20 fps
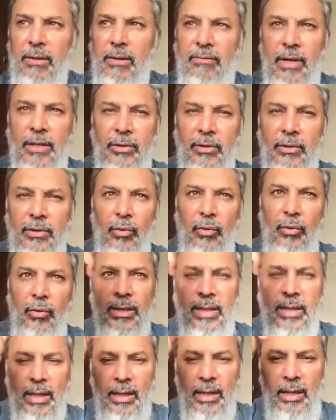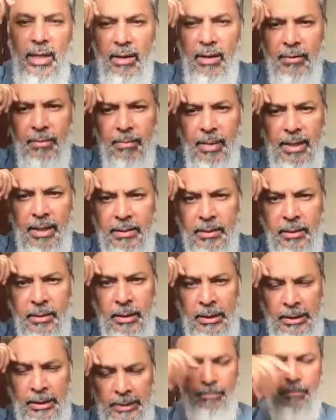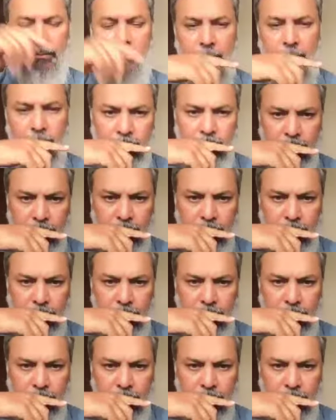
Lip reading: I would take the first 2 years and 11 months